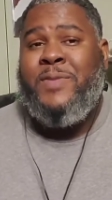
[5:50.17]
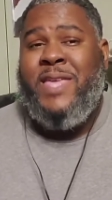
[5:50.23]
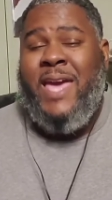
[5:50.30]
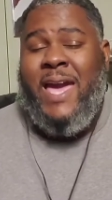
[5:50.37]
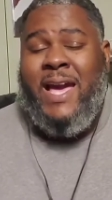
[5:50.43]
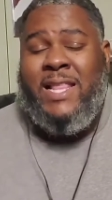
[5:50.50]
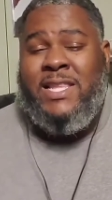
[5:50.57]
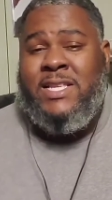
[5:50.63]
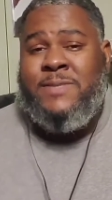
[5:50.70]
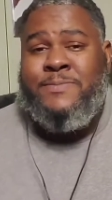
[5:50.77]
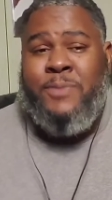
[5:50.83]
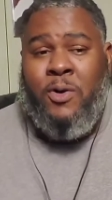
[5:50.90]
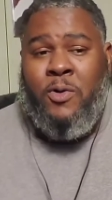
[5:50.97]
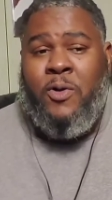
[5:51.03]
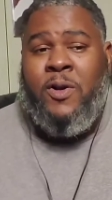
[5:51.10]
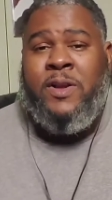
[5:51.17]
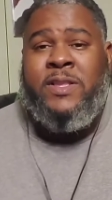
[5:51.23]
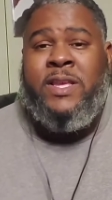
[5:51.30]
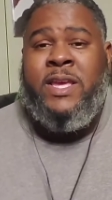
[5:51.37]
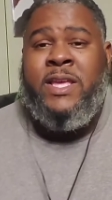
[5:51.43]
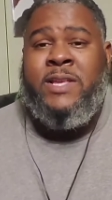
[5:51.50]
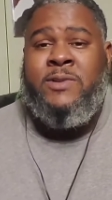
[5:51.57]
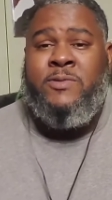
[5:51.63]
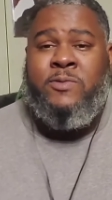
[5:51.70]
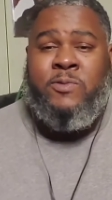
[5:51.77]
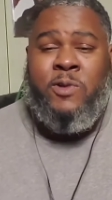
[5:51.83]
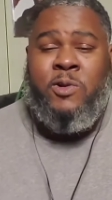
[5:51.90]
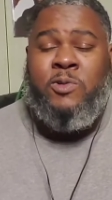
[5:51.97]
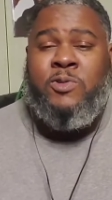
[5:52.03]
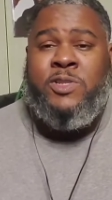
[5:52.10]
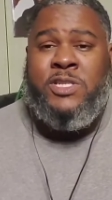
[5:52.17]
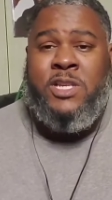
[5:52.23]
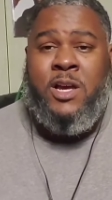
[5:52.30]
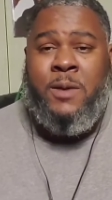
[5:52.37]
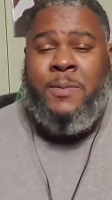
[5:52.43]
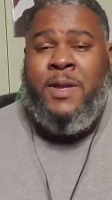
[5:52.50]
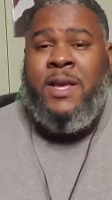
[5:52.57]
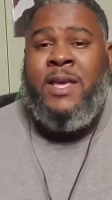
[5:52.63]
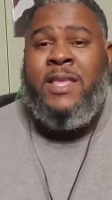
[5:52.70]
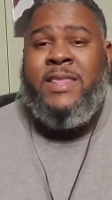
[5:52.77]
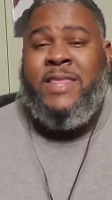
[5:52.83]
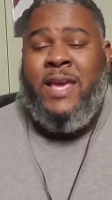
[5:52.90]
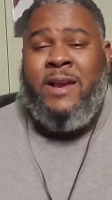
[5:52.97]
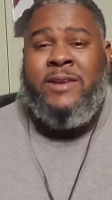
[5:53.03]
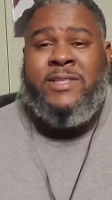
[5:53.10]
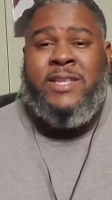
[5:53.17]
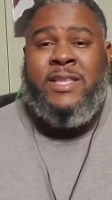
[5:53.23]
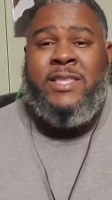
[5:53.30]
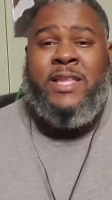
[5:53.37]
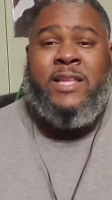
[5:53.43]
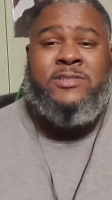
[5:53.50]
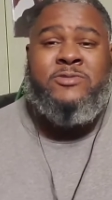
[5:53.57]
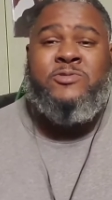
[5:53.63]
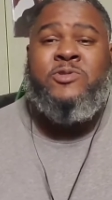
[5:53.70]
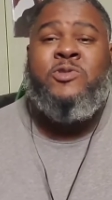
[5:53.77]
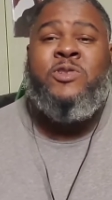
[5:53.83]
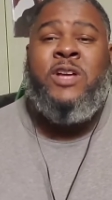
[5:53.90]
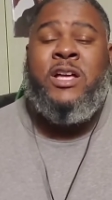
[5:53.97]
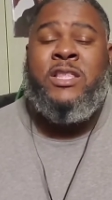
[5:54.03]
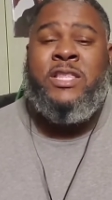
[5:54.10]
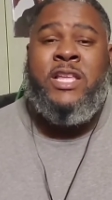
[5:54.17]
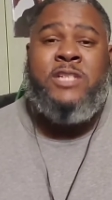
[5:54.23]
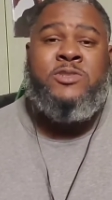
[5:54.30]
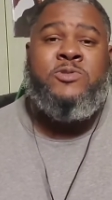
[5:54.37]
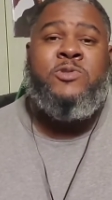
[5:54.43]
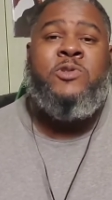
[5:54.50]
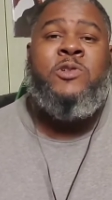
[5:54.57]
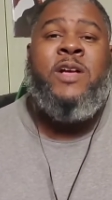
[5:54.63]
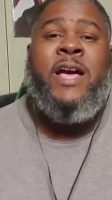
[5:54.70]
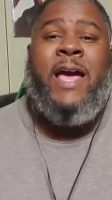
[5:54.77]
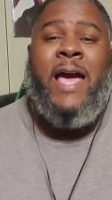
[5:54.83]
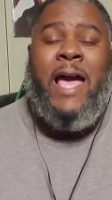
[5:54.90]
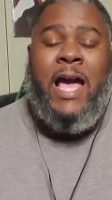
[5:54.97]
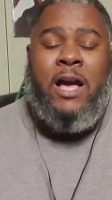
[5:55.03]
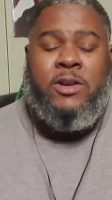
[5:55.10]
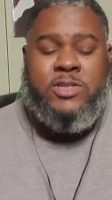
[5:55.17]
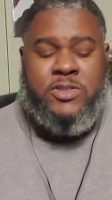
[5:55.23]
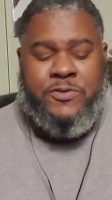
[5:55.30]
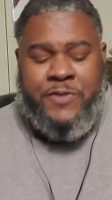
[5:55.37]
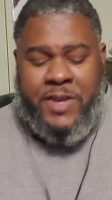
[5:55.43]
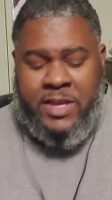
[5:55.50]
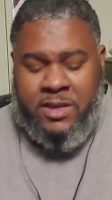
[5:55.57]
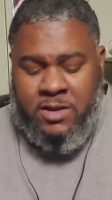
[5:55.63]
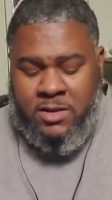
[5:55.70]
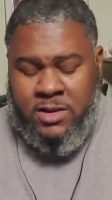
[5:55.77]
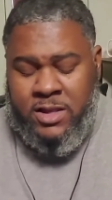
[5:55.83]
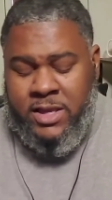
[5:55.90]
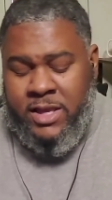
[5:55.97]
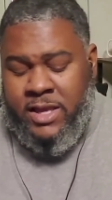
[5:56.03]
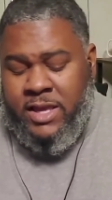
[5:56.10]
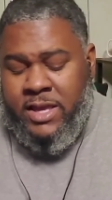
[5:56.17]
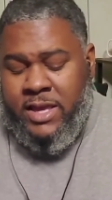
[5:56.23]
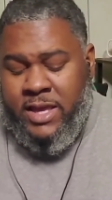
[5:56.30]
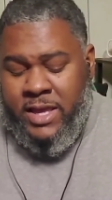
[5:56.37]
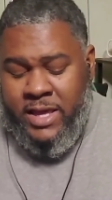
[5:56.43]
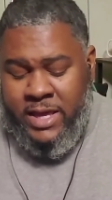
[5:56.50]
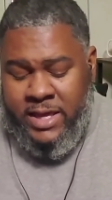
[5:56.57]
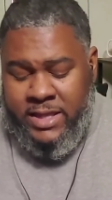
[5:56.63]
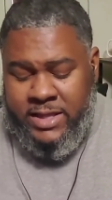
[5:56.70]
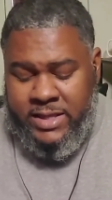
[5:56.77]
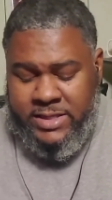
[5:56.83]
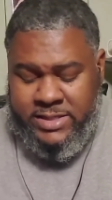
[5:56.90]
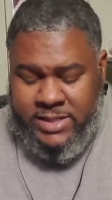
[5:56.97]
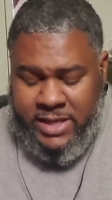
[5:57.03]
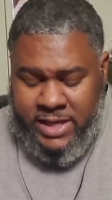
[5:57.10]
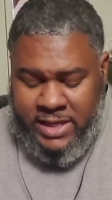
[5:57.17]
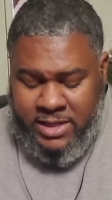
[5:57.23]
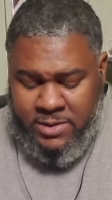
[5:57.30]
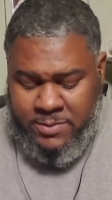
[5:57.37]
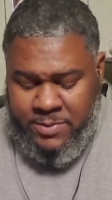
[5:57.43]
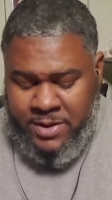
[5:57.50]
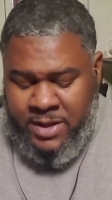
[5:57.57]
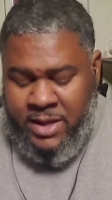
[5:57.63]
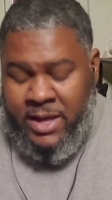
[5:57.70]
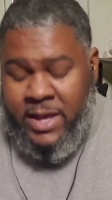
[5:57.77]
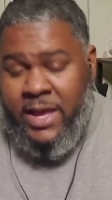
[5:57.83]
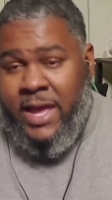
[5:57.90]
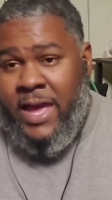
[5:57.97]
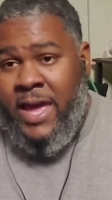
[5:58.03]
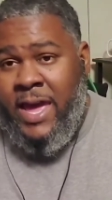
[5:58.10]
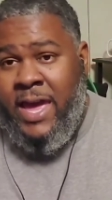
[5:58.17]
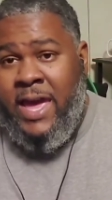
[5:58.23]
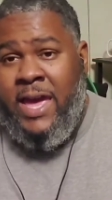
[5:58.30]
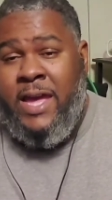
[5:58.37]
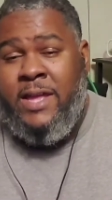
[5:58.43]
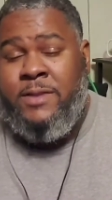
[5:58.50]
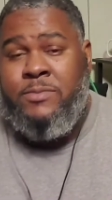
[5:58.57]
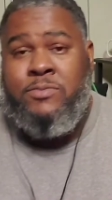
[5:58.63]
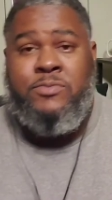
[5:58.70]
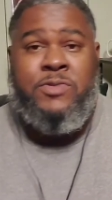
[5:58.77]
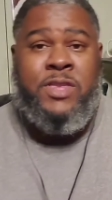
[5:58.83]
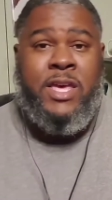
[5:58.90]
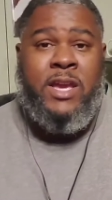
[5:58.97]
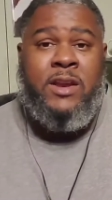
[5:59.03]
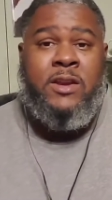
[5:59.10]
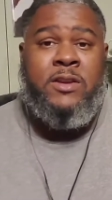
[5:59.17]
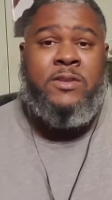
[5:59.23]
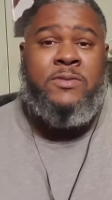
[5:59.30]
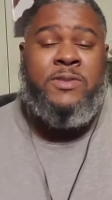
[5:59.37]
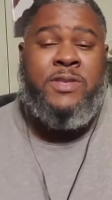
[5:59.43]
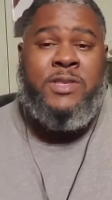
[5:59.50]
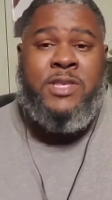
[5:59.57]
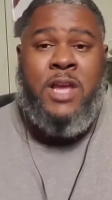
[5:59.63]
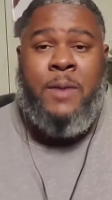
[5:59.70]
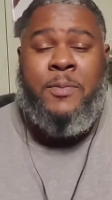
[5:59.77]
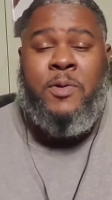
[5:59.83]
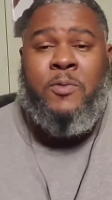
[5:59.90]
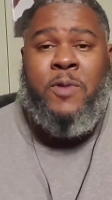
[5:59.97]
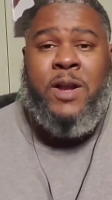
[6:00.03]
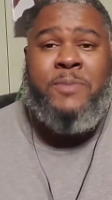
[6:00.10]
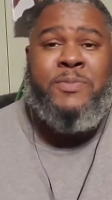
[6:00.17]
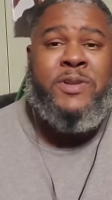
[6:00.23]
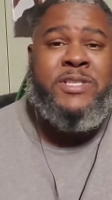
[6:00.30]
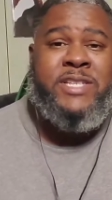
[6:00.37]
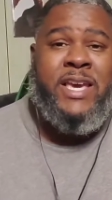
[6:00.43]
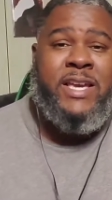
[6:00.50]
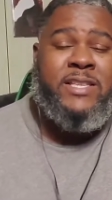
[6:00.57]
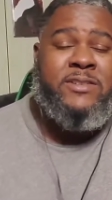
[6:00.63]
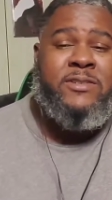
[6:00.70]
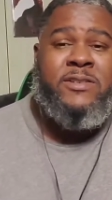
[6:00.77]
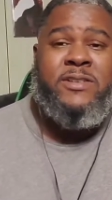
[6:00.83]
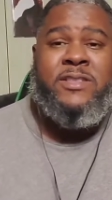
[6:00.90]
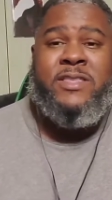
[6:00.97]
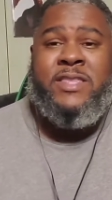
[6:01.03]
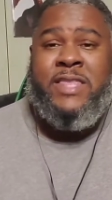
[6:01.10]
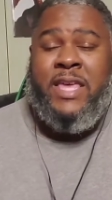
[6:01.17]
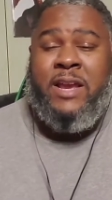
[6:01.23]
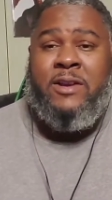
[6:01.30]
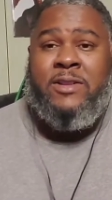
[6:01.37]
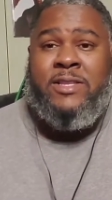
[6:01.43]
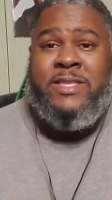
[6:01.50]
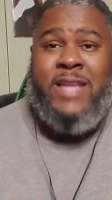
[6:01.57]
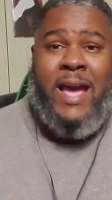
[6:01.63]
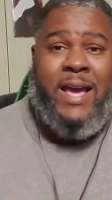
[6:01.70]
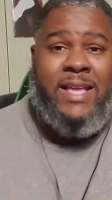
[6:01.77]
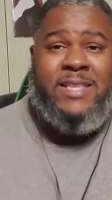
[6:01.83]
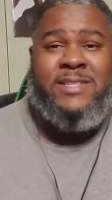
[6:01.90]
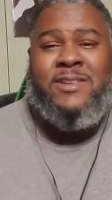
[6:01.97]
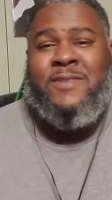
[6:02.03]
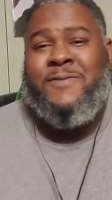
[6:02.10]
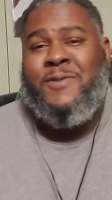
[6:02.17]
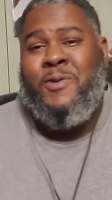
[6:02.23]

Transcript: Cal is born and grows up, there's a literal house of El in this kingdom, and their number one protector, their knight, of